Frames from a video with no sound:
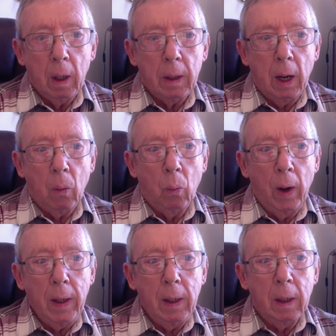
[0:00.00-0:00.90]
Now,
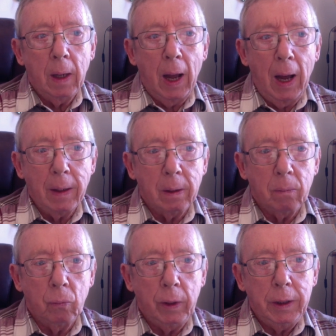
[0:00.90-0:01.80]
when
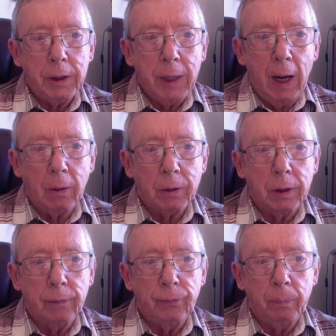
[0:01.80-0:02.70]
Adam reached out to
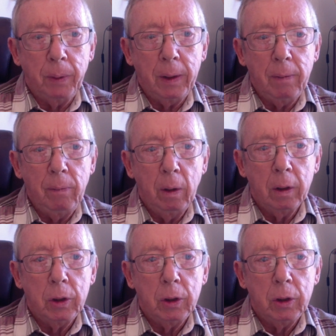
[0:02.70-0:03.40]
the forbidden